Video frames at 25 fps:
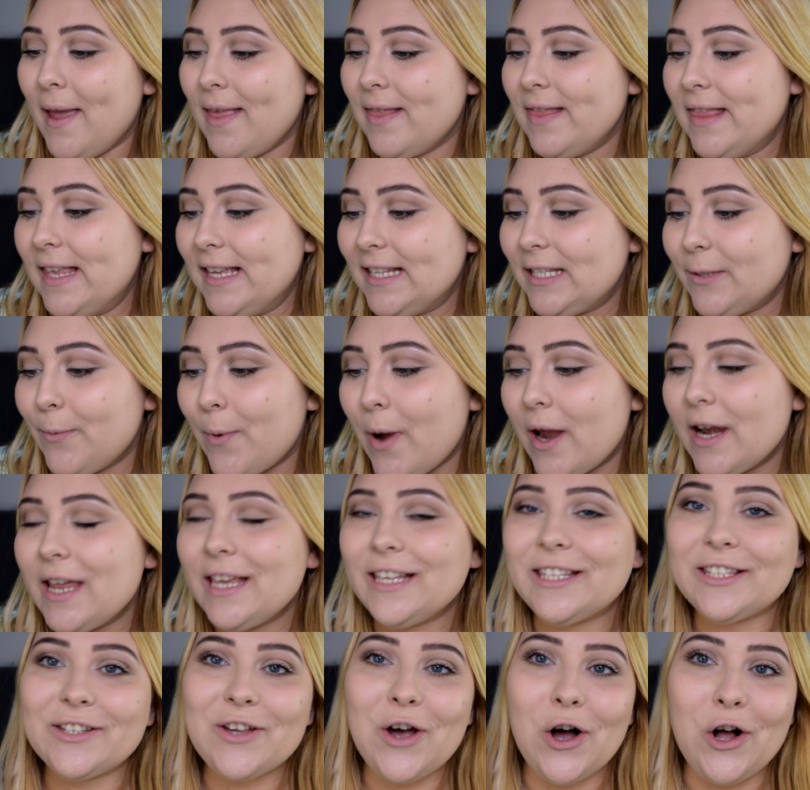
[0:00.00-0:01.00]
and this one
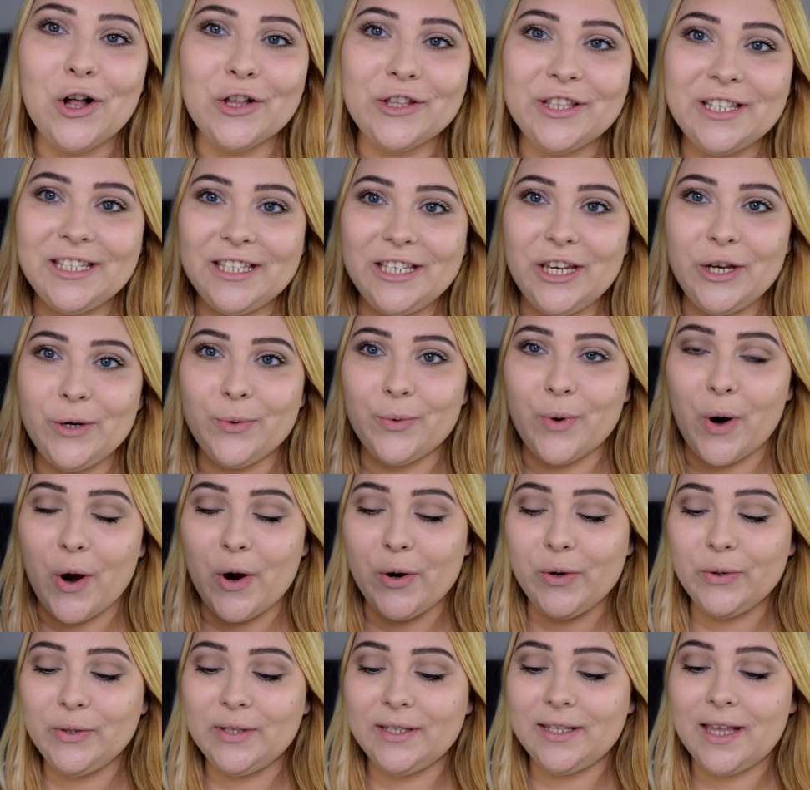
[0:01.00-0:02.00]
is called Tea
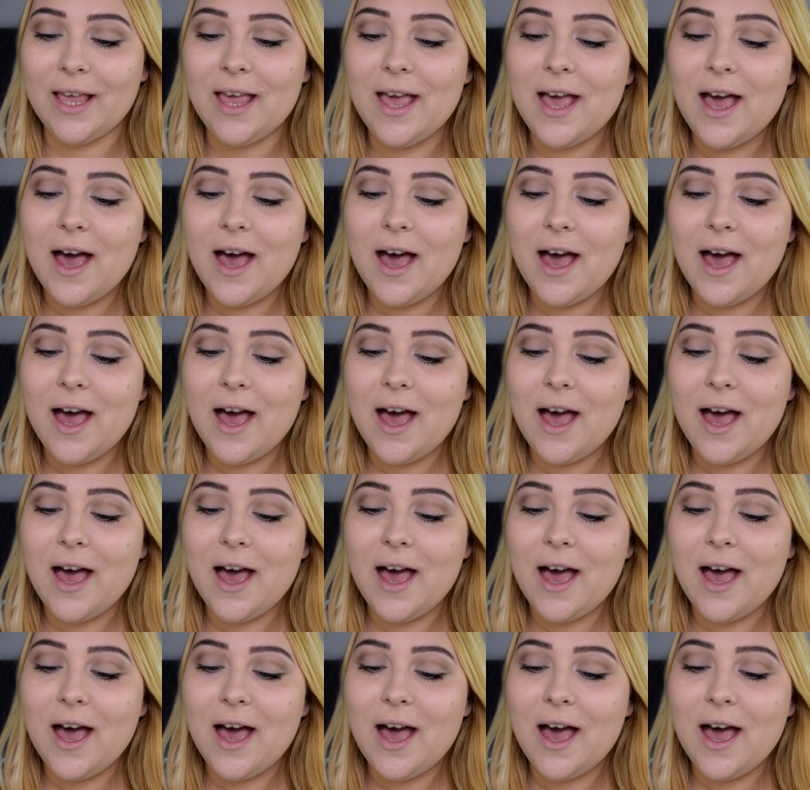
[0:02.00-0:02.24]
Rose.